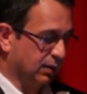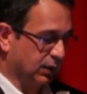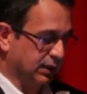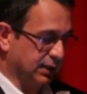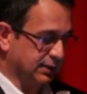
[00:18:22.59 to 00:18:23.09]

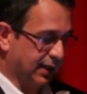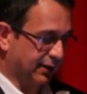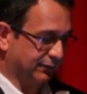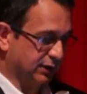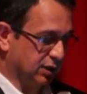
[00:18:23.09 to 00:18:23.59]
One does
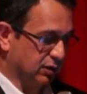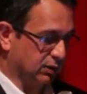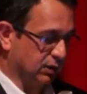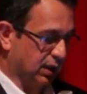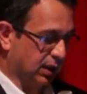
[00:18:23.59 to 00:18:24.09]
have
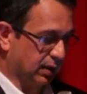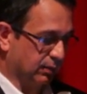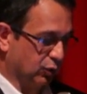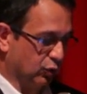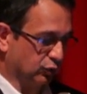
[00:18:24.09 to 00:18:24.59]
to
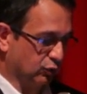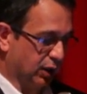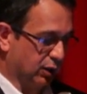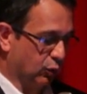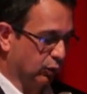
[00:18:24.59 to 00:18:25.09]
go
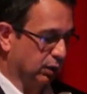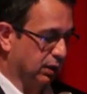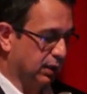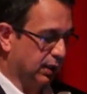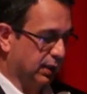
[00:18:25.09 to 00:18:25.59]
through a whole
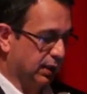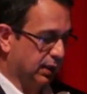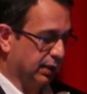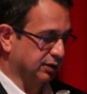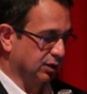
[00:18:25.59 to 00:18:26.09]

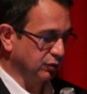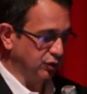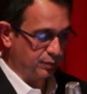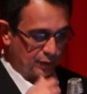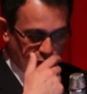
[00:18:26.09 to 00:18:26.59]

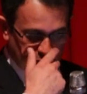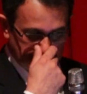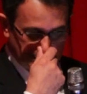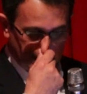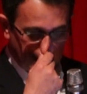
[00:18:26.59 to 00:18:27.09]
exclusion
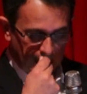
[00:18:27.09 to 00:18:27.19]
process.